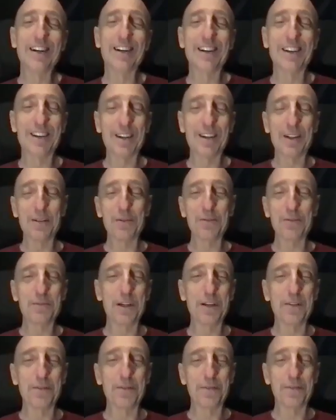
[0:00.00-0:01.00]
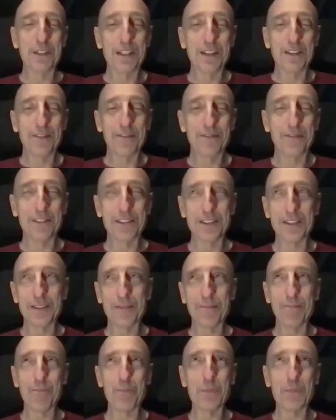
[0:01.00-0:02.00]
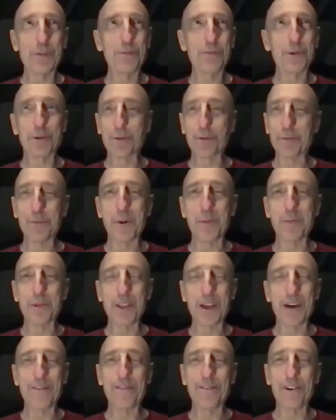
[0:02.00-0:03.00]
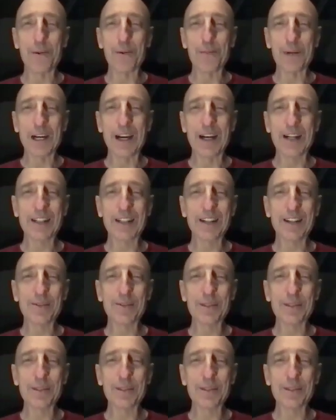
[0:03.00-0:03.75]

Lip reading: If you can remember that far back.